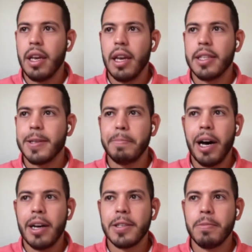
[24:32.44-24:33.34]
It's
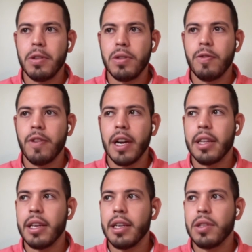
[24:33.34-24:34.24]
impossible to
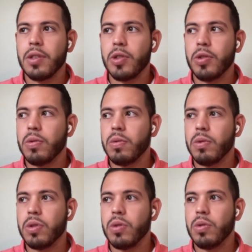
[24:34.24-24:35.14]
regulate to
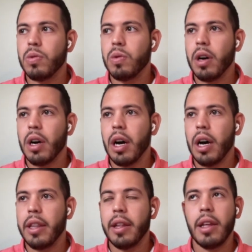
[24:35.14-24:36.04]

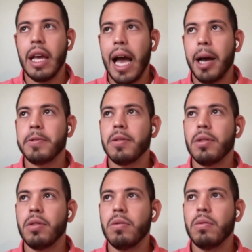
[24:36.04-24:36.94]

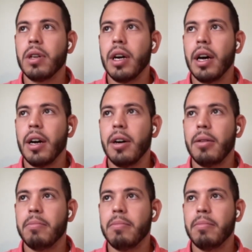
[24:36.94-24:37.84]
absolute
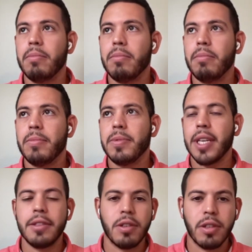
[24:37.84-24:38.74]

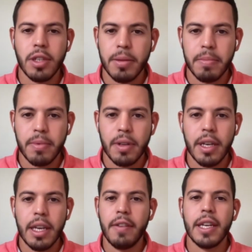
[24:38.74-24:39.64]
censorship.
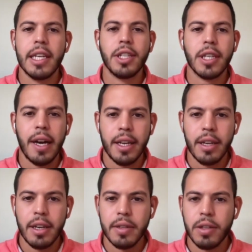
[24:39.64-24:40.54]
Even in
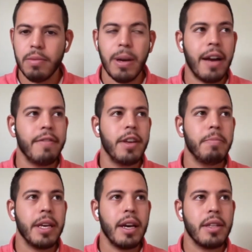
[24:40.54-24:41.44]
China, you have
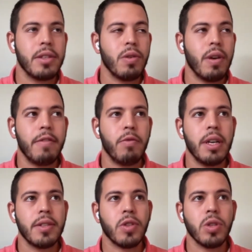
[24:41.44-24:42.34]
VPNs, you have
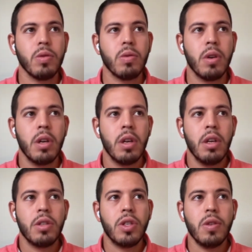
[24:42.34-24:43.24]
ways to
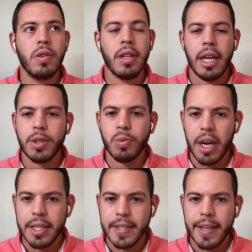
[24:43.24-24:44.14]
utilize
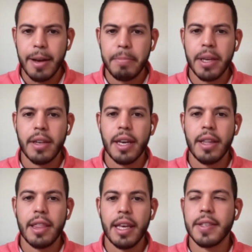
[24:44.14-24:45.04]
WhatsApp
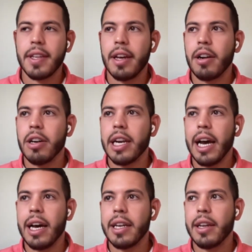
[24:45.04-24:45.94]
and things that are
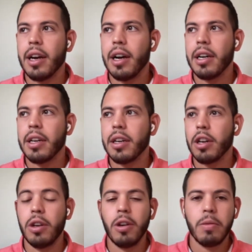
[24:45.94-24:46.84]
not
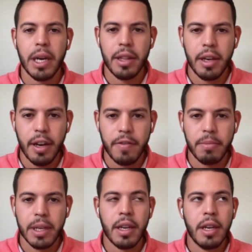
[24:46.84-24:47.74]
condoned by the
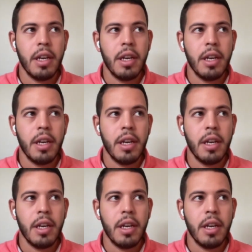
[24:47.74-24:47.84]
government.